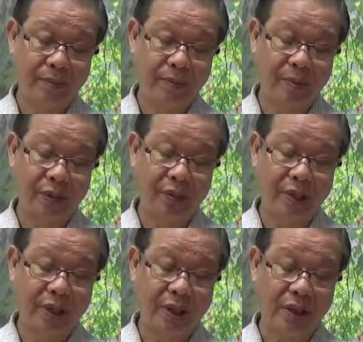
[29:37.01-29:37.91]

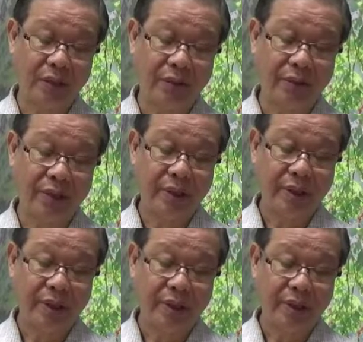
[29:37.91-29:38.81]
especially the Arahat,
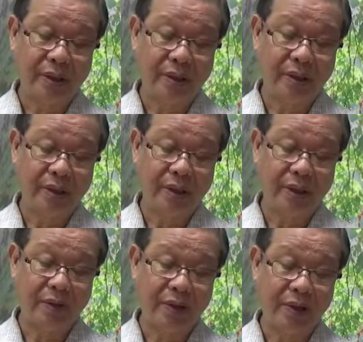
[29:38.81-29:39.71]
they
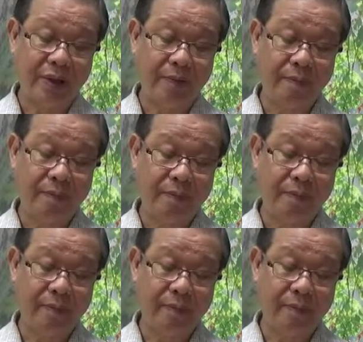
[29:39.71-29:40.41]
have the same